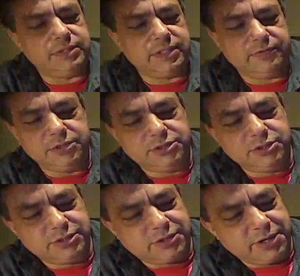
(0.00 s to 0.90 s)
first have to
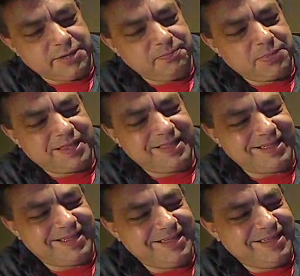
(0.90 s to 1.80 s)
choose, sorry.
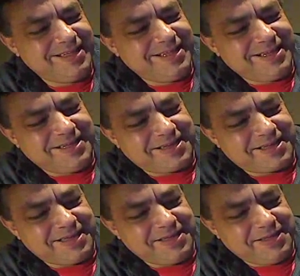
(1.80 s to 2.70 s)

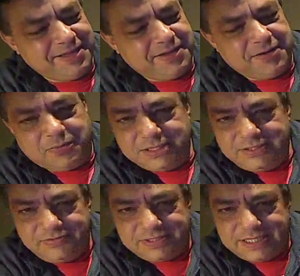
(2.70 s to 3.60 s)
Okay.
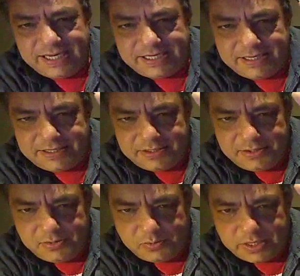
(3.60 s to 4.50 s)
Once you've selected
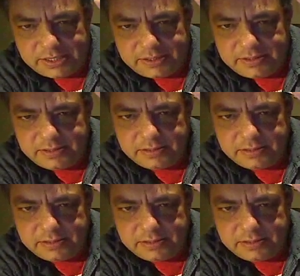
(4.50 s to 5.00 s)
you want